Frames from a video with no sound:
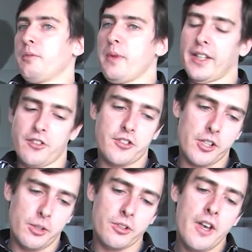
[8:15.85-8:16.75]
in managed
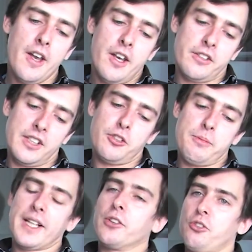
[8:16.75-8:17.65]
code, you need to
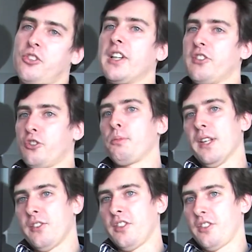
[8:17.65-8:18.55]
make those things
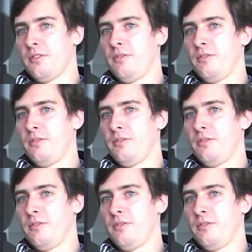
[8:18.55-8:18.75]
explicit.